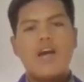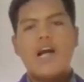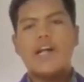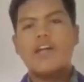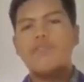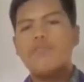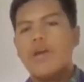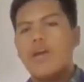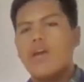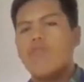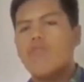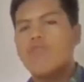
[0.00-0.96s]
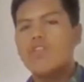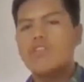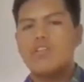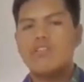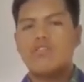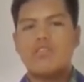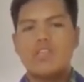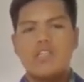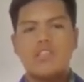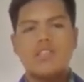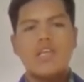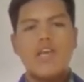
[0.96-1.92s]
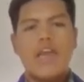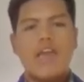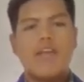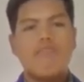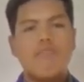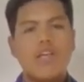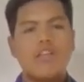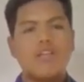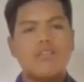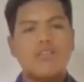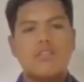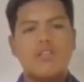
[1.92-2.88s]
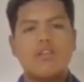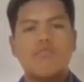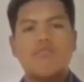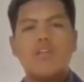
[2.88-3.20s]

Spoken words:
accompanying walnut trees and making them